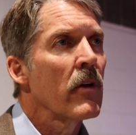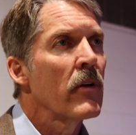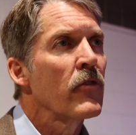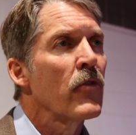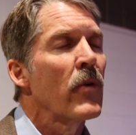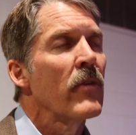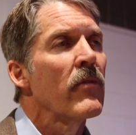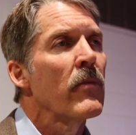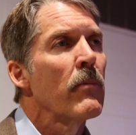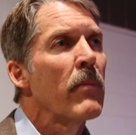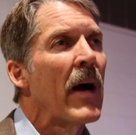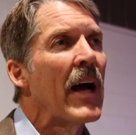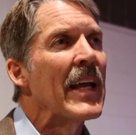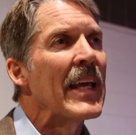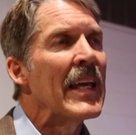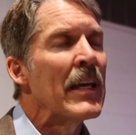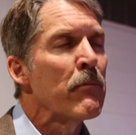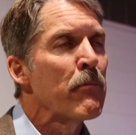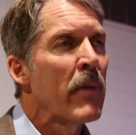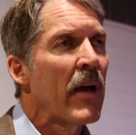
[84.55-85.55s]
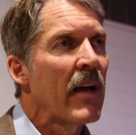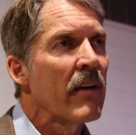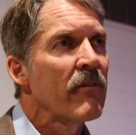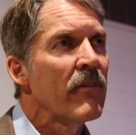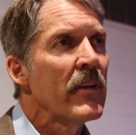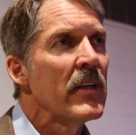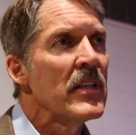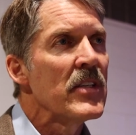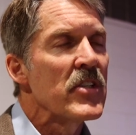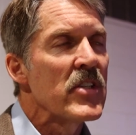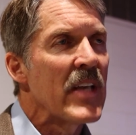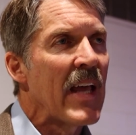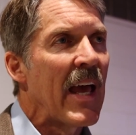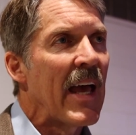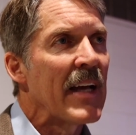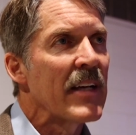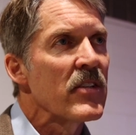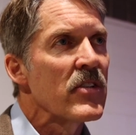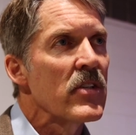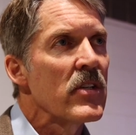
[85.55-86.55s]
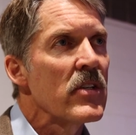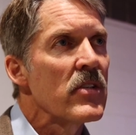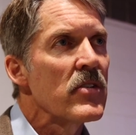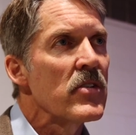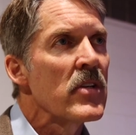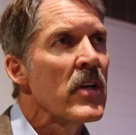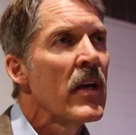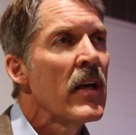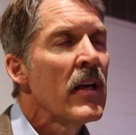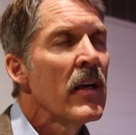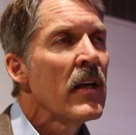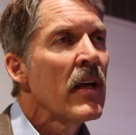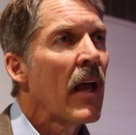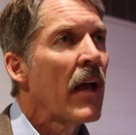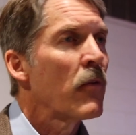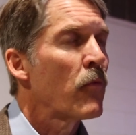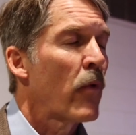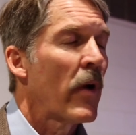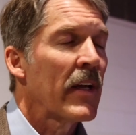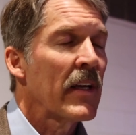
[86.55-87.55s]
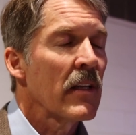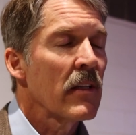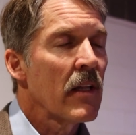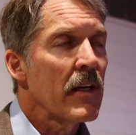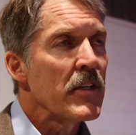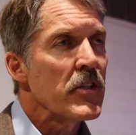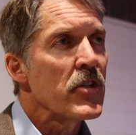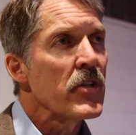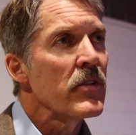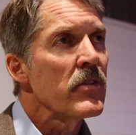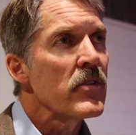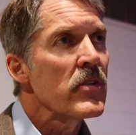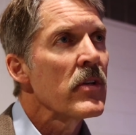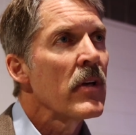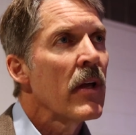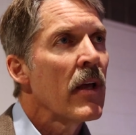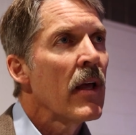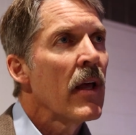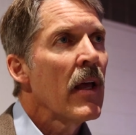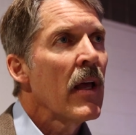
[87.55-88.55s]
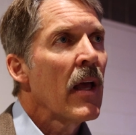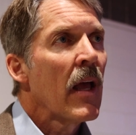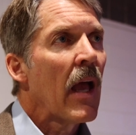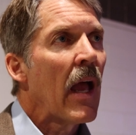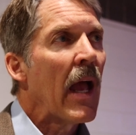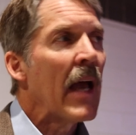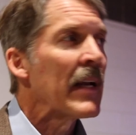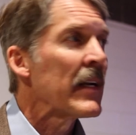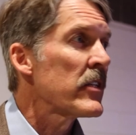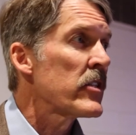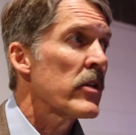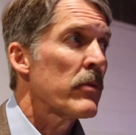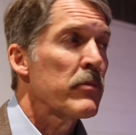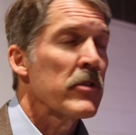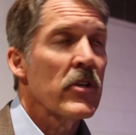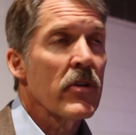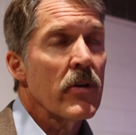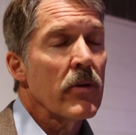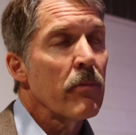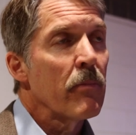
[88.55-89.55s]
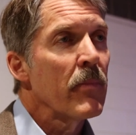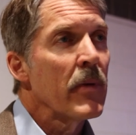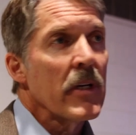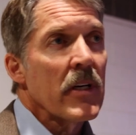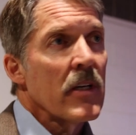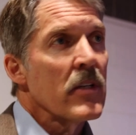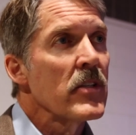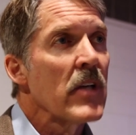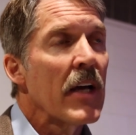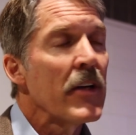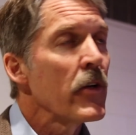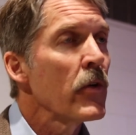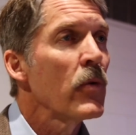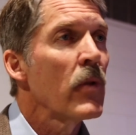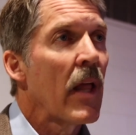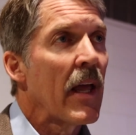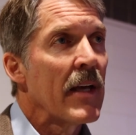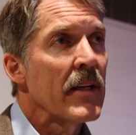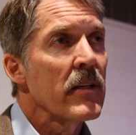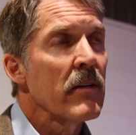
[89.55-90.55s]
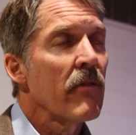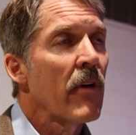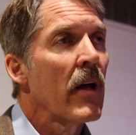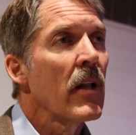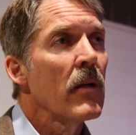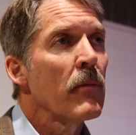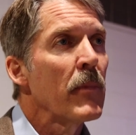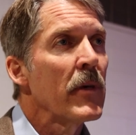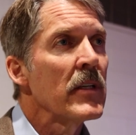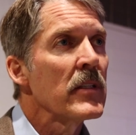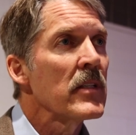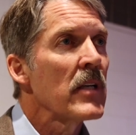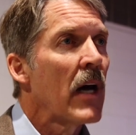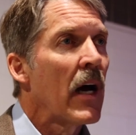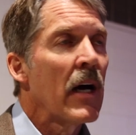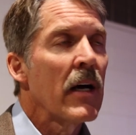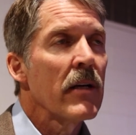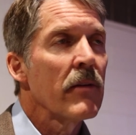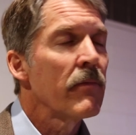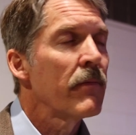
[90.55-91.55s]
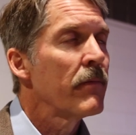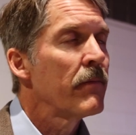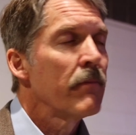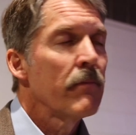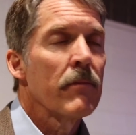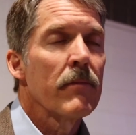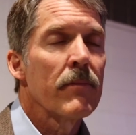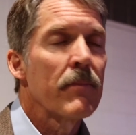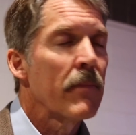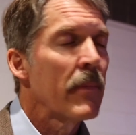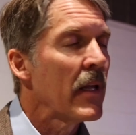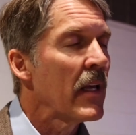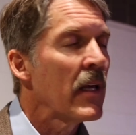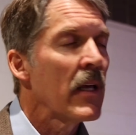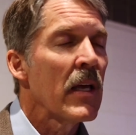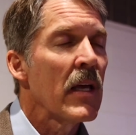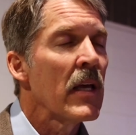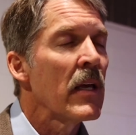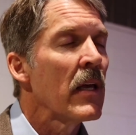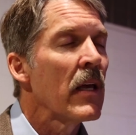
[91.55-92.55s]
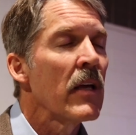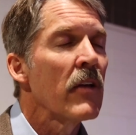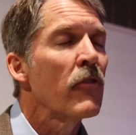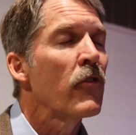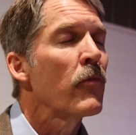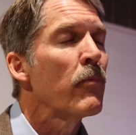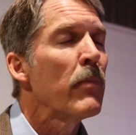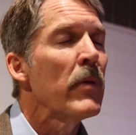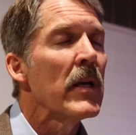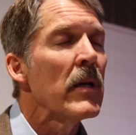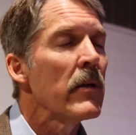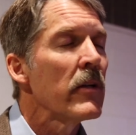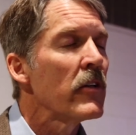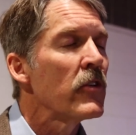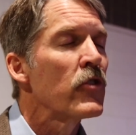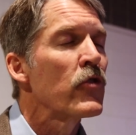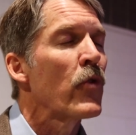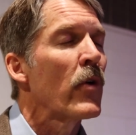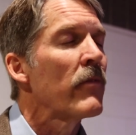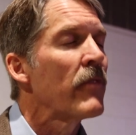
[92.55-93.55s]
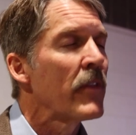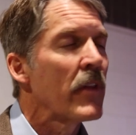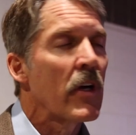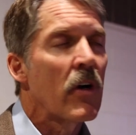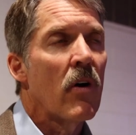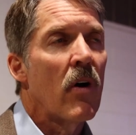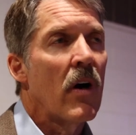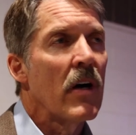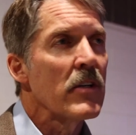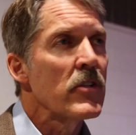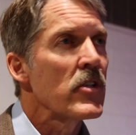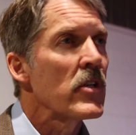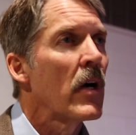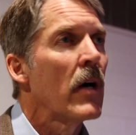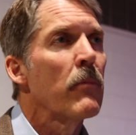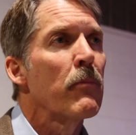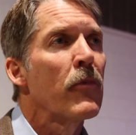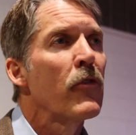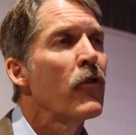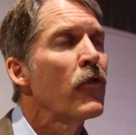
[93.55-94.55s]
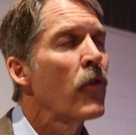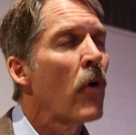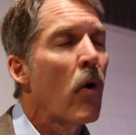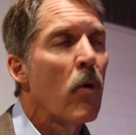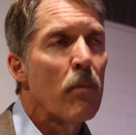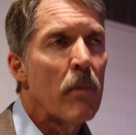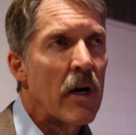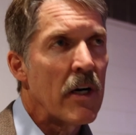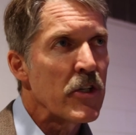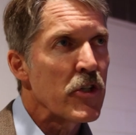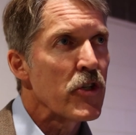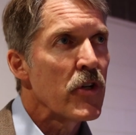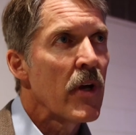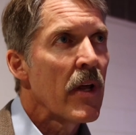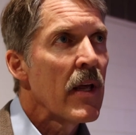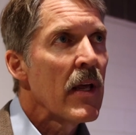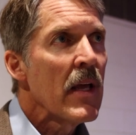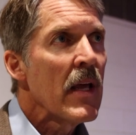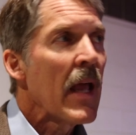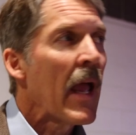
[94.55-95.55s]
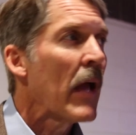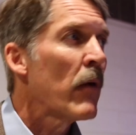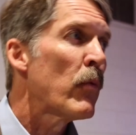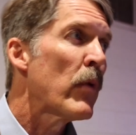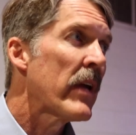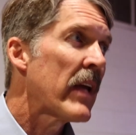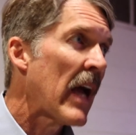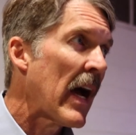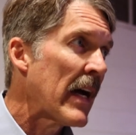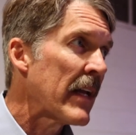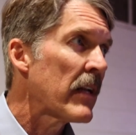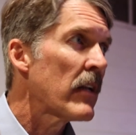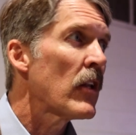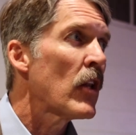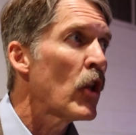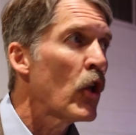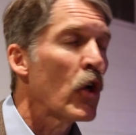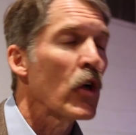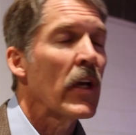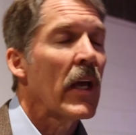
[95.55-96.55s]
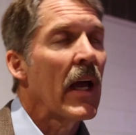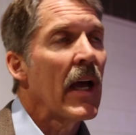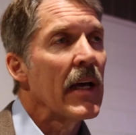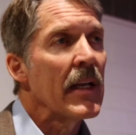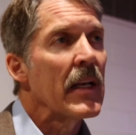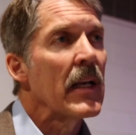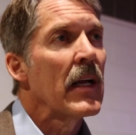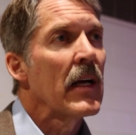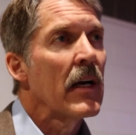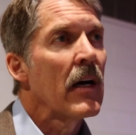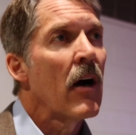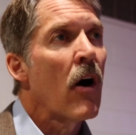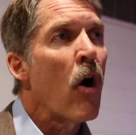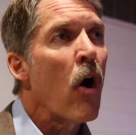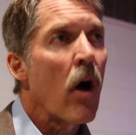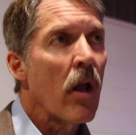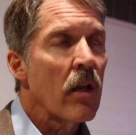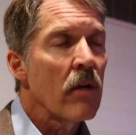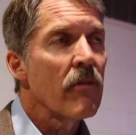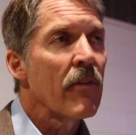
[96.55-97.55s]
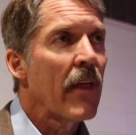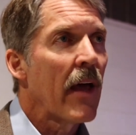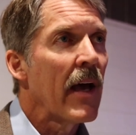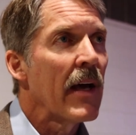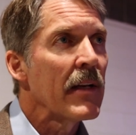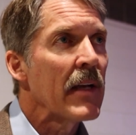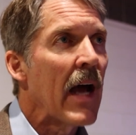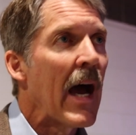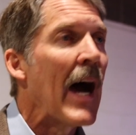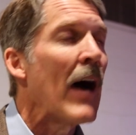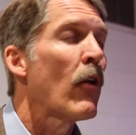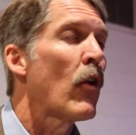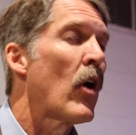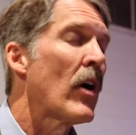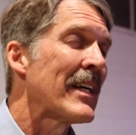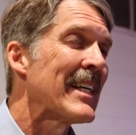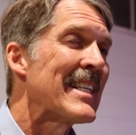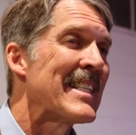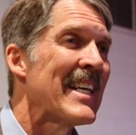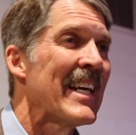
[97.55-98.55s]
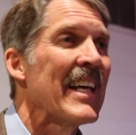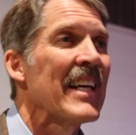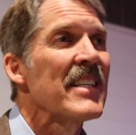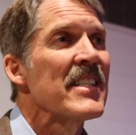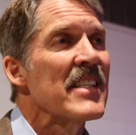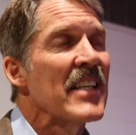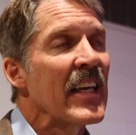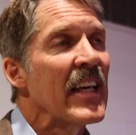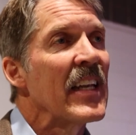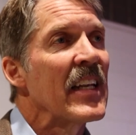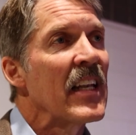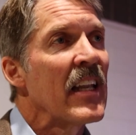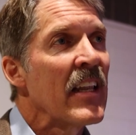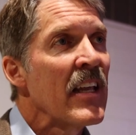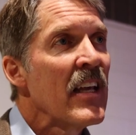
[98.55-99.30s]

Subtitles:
driven by impact fees, taxes, and regulations. And it's absurd because I do land development. It's driven the cost up so much, and we got to look at all of that. How long it takes to get